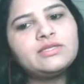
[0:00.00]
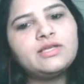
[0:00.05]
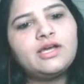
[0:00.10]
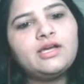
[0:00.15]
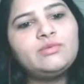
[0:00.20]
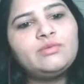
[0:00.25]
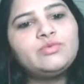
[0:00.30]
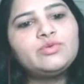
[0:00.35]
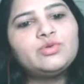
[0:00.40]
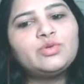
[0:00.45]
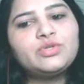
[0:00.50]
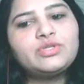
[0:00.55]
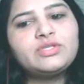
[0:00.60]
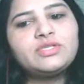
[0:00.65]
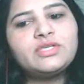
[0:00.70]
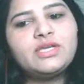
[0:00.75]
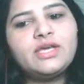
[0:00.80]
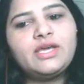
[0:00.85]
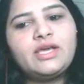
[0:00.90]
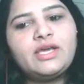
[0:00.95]

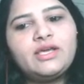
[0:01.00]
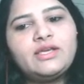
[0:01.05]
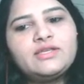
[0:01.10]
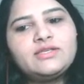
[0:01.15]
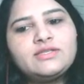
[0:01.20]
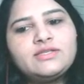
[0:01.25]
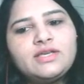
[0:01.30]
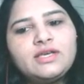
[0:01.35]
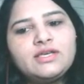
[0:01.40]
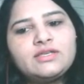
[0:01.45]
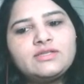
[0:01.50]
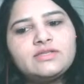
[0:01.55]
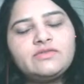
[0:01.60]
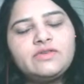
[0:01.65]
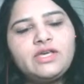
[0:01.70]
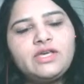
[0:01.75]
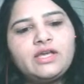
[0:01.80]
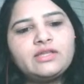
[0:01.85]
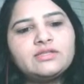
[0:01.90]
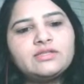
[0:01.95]
Sahiljot says,
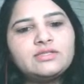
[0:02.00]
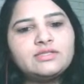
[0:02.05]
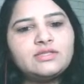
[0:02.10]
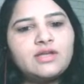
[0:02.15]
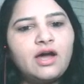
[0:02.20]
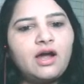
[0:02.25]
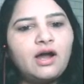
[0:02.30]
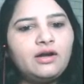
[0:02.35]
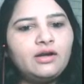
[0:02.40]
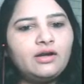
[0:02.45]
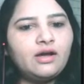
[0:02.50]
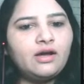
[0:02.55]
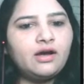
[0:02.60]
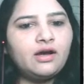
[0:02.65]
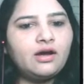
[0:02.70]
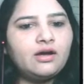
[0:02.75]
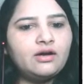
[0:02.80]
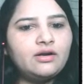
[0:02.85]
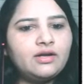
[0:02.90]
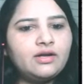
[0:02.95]
yes, we can start
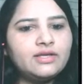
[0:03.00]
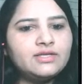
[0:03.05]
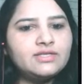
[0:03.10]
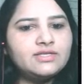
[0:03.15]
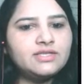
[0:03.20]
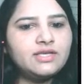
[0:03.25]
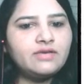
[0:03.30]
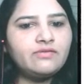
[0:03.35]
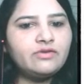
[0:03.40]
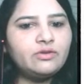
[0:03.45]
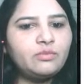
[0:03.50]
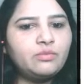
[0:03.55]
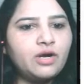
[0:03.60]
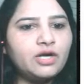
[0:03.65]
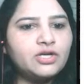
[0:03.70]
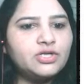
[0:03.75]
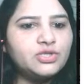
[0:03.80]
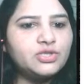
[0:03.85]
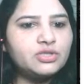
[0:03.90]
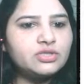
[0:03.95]
our essay
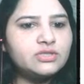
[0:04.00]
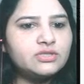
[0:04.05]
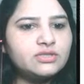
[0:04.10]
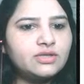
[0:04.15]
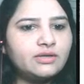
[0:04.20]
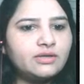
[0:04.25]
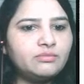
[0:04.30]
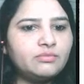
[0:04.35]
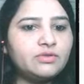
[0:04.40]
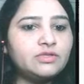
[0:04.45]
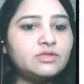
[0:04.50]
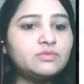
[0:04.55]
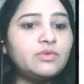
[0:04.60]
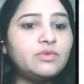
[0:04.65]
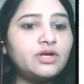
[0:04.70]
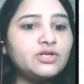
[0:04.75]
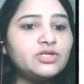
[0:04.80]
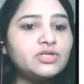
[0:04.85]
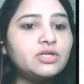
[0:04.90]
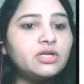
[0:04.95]
with partial
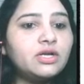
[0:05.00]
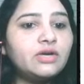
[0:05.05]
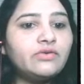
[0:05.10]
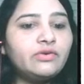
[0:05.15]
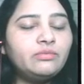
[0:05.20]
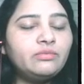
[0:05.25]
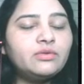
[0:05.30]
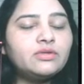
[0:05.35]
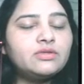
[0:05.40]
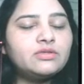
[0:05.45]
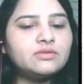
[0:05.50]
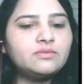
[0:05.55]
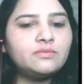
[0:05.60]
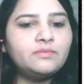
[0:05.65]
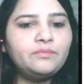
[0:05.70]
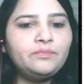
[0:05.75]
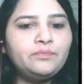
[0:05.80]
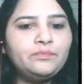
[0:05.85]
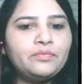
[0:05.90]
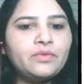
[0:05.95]
statements. Partial agreement.
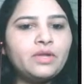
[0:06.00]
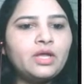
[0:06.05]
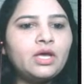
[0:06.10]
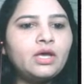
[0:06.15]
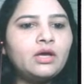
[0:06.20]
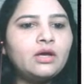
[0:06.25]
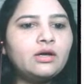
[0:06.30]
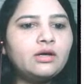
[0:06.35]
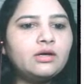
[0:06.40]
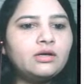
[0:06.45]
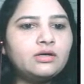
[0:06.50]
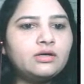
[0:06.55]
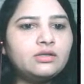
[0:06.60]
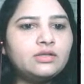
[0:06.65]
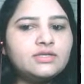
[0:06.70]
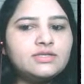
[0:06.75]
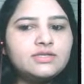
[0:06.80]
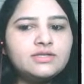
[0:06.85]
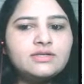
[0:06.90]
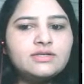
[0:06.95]

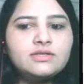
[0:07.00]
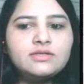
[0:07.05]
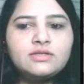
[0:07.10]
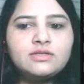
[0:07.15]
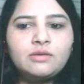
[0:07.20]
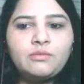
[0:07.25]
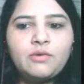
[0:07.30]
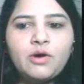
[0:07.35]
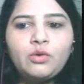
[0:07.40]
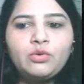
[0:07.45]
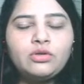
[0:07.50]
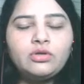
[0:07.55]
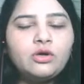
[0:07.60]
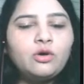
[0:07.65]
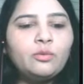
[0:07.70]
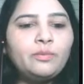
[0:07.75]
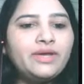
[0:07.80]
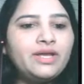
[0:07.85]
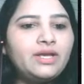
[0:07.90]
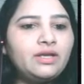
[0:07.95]
This is
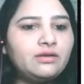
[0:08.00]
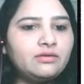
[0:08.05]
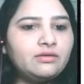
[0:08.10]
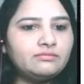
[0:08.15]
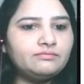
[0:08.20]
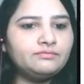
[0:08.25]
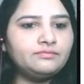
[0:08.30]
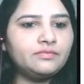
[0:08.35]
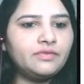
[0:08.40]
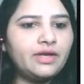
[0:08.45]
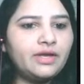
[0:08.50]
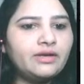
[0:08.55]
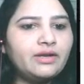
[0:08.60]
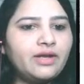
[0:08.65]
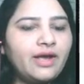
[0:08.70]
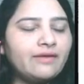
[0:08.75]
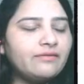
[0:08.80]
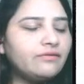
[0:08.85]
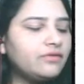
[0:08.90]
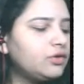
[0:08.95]
about the opinion
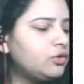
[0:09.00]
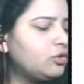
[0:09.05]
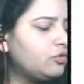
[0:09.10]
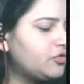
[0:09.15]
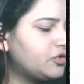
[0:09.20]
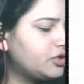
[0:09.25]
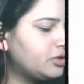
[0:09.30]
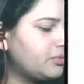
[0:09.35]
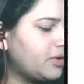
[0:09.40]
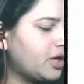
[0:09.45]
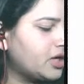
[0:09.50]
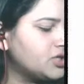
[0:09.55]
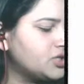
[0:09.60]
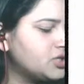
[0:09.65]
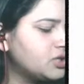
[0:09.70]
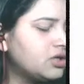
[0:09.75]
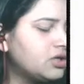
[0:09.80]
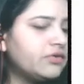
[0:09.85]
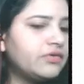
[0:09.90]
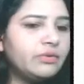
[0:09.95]
that can we go for the
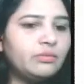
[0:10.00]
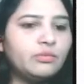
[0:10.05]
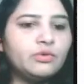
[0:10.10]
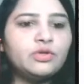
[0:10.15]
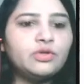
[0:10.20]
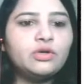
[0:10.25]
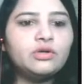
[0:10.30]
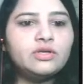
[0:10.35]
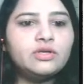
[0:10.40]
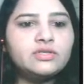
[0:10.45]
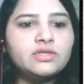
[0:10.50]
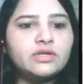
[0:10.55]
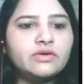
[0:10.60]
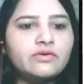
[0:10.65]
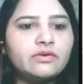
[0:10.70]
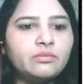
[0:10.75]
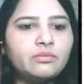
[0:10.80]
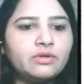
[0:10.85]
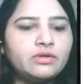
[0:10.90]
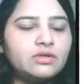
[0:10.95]
partial agreement or
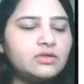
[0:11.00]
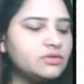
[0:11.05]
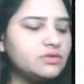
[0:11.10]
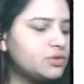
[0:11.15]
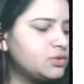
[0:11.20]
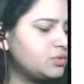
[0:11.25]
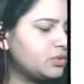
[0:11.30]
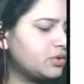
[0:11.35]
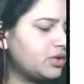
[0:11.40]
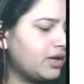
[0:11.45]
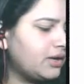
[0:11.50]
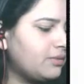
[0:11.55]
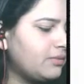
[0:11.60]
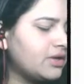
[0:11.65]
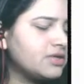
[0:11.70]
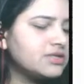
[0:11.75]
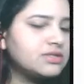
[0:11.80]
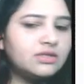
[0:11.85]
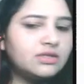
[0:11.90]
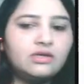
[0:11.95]
disagreement? This is what I
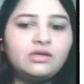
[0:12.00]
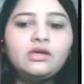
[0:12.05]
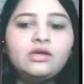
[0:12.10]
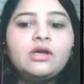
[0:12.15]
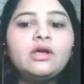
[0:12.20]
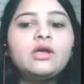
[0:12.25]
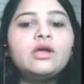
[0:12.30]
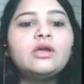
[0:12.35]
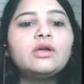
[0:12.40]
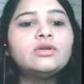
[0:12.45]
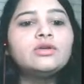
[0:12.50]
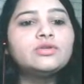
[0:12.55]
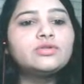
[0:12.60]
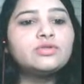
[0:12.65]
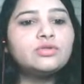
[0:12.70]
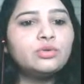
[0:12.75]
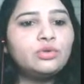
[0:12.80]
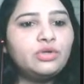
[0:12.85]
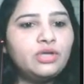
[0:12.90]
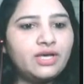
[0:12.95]
am asking.
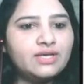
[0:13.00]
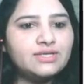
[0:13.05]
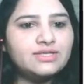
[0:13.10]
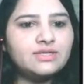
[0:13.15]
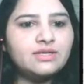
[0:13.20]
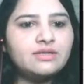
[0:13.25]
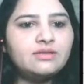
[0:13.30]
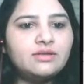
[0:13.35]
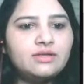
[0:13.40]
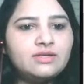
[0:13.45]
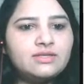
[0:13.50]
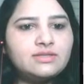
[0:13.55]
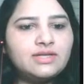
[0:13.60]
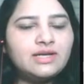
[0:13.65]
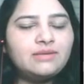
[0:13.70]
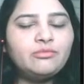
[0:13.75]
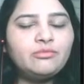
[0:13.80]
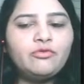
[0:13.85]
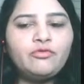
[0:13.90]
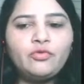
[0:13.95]
So yes, in
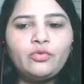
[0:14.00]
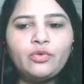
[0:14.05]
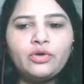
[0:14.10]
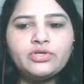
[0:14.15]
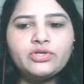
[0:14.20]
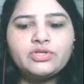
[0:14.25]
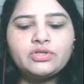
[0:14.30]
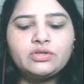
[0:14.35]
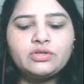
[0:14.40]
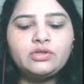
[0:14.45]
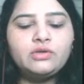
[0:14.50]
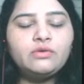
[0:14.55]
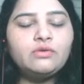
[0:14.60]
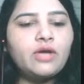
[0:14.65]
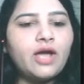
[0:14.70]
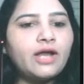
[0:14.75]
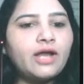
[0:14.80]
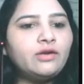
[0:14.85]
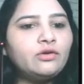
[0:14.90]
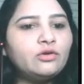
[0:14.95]
this type of question,
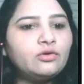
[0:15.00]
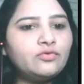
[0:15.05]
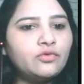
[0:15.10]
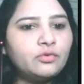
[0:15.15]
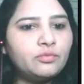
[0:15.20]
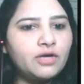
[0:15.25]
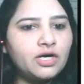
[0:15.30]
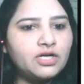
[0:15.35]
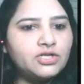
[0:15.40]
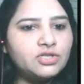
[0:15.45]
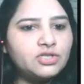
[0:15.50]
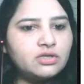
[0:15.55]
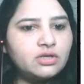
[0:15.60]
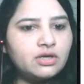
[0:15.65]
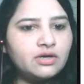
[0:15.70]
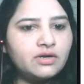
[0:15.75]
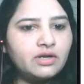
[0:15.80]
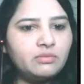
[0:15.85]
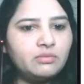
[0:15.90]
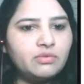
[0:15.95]
you can go for
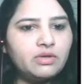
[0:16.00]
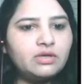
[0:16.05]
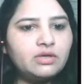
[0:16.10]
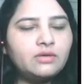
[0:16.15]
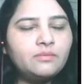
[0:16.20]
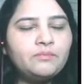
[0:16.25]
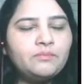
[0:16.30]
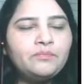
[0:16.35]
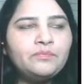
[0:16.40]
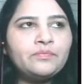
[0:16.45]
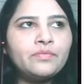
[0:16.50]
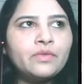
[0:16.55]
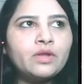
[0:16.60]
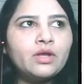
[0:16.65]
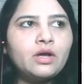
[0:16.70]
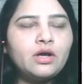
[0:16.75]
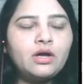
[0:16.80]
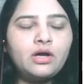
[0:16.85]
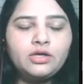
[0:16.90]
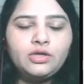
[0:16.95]
partial agreement.
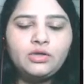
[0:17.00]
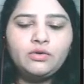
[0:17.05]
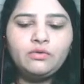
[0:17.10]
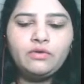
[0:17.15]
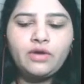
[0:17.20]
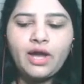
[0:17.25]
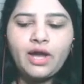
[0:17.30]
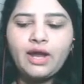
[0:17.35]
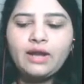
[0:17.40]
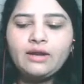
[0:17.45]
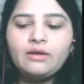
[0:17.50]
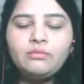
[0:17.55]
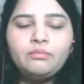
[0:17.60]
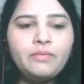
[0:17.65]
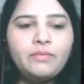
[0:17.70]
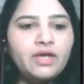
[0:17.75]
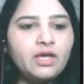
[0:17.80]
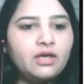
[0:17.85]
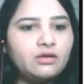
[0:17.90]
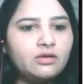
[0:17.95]
You
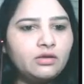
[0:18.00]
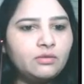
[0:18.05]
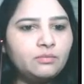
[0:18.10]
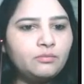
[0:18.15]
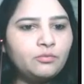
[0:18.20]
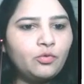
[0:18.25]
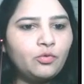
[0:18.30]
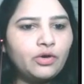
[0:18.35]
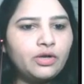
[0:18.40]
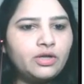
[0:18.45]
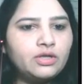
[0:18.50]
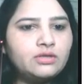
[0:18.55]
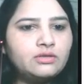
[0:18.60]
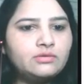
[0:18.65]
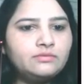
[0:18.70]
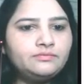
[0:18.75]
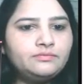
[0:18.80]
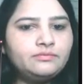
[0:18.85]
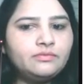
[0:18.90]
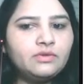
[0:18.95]
can pick the
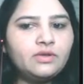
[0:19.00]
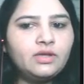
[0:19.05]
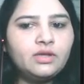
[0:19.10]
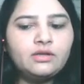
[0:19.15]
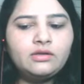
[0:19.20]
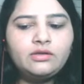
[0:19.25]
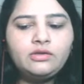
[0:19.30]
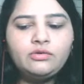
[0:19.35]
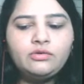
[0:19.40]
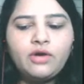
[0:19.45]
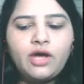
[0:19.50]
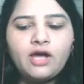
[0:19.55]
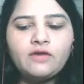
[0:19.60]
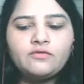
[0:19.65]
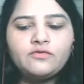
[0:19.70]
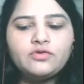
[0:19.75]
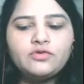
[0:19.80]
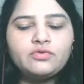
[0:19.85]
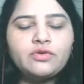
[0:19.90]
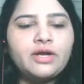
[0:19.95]
point. Then you
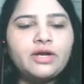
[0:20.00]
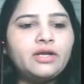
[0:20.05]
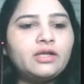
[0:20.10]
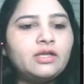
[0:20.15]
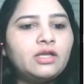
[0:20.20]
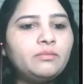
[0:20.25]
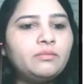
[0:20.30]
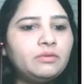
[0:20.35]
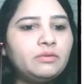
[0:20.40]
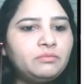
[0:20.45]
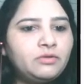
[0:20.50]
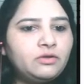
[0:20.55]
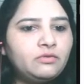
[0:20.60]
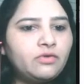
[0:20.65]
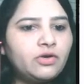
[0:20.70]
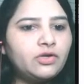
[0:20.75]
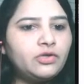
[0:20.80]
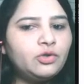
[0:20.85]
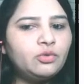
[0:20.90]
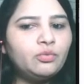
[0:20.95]
have to write in the
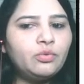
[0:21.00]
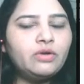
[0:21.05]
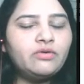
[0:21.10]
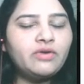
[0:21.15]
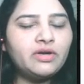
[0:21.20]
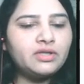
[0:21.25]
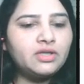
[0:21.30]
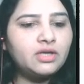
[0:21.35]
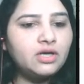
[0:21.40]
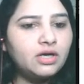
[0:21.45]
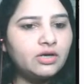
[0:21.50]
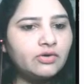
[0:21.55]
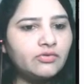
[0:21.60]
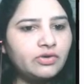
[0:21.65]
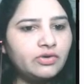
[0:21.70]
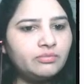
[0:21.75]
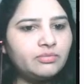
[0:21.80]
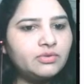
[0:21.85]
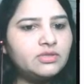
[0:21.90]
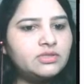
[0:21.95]
BP1, you will write the
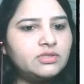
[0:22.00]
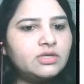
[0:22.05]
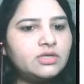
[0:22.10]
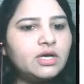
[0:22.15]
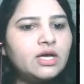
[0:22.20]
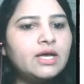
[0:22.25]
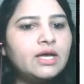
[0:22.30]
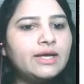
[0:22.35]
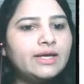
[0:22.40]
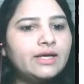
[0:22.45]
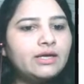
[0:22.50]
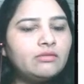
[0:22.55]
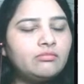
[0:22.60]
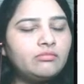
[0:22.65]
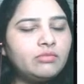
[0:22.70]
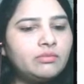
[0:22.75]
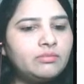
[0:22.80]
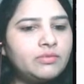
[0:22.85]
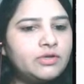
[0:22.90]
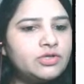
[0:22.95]
agreement.
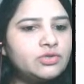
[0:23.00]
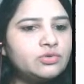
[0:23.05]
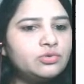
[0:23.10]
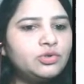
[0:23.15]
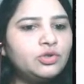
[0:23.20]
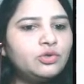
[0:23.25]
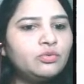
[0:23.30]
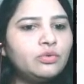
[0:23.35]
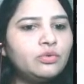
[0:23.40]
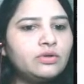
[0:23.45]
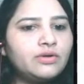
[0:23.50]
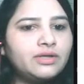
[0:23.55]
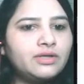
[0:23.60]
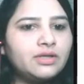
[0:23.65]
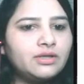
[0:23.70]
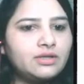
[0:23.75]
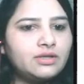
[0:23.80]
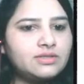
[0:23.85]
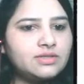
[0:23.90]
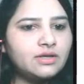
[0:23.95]
In BP2, you will
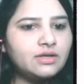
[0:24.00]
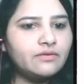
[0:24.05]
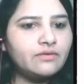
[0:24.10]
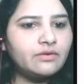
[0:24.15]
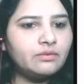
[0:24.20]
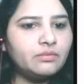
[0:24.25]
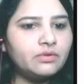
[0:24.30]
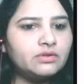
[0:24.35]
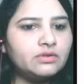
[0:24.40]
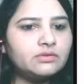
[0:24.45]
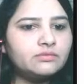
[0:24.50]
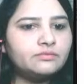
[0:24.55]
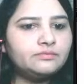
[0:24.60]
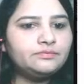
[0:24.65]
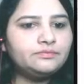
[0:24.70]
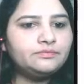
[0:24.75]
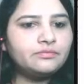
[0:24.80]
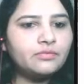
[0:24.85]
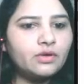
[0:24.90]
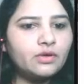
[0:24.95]
write the disagreement.
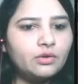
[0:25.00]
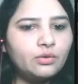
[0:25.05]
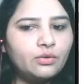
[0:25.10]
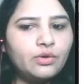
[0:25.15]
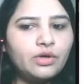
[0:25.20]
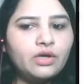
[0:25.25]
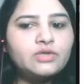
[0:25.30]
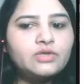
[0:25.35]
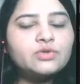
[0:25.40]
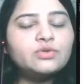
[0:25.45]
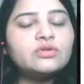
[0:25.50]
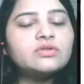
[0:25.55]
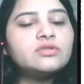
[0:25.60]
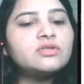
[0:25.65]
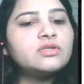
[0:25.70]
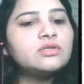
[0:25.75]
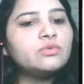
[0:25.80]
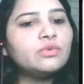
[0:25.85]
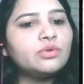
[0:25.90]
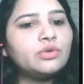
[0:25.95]
Okay, so
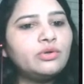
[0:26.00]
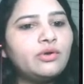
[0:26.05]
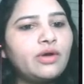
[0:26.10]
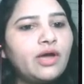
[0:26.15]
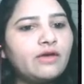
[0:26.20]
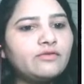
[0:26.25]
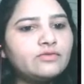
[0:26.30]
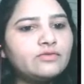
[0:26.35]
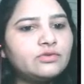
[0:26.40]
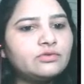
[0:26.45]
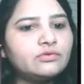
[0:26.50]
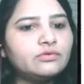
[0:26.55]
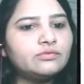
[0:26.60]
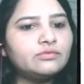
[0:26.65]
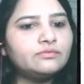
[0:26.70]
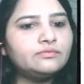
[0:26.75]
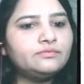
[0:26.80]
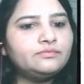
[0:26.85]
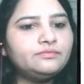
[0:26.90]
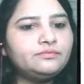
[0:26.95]
this is what you have to
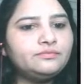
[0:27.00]
do.